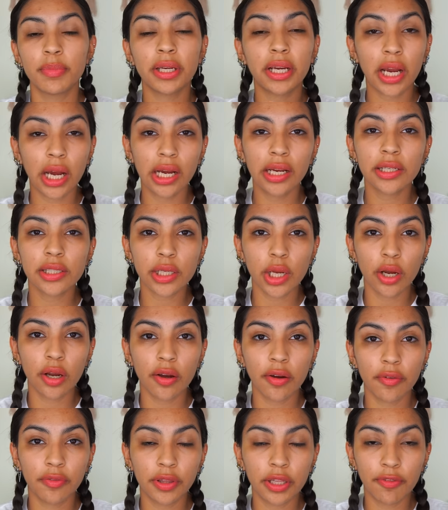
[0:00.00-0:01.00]
Because
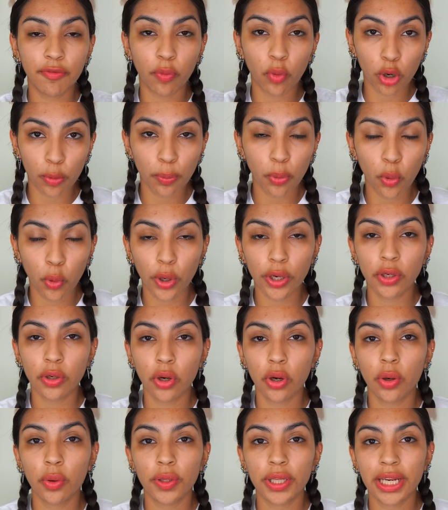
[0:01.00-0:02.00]
of the
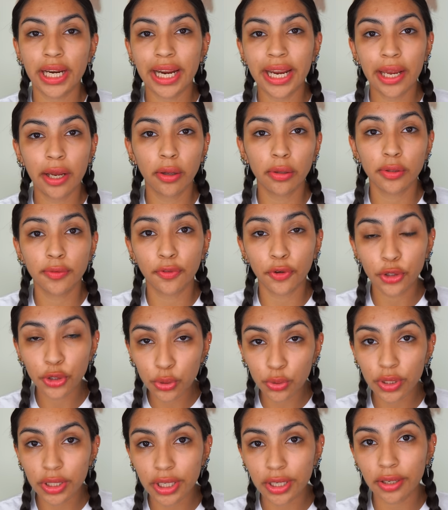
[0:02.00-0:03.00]
4.0 that I held for
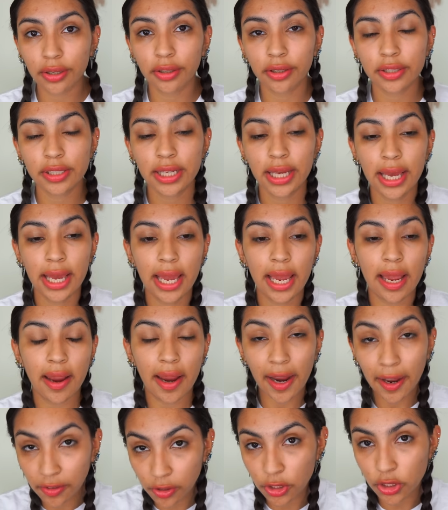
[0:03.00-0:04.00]
2 years
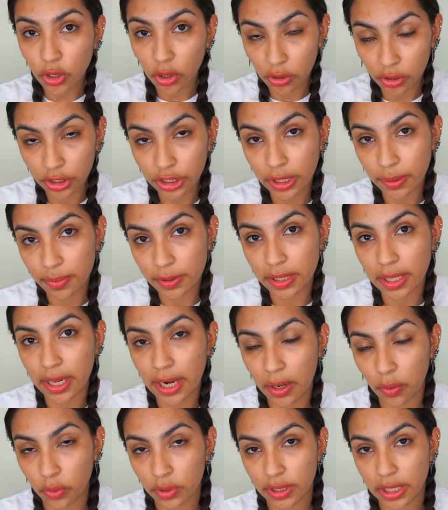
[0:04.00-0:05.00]
and the scholarships
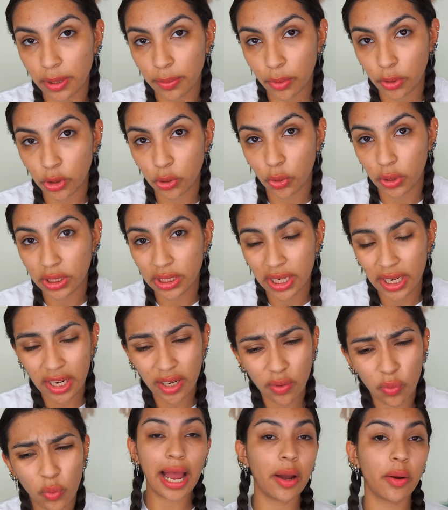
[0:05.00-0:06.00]
that I was able to
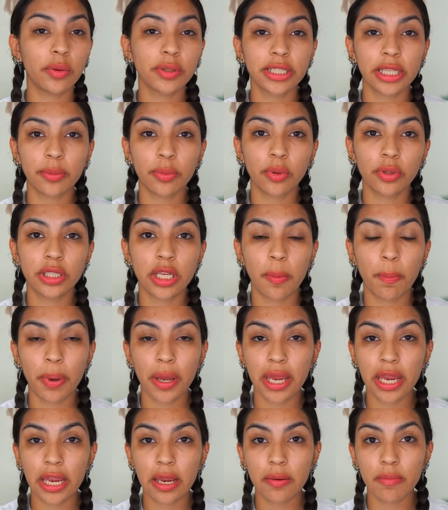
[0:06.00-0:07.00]
attain, I was able to
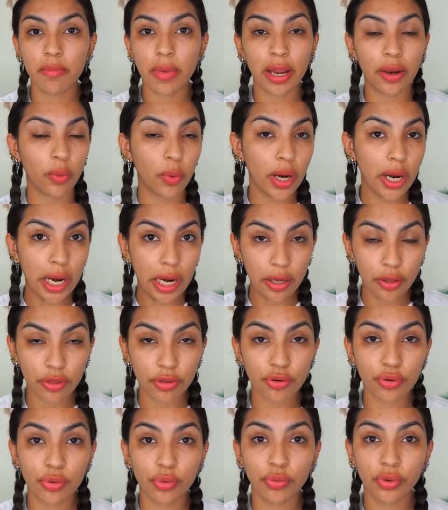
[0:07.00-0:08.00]
pay my way
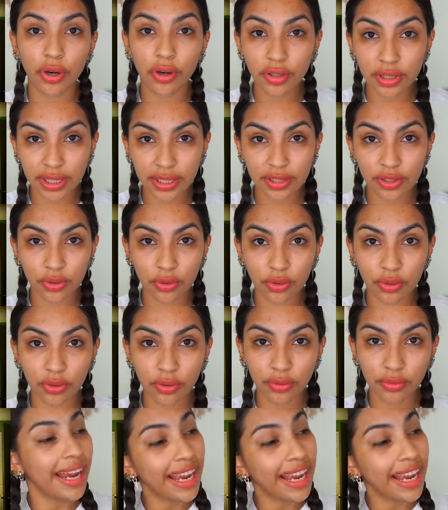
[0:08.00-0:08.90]
through nursing school.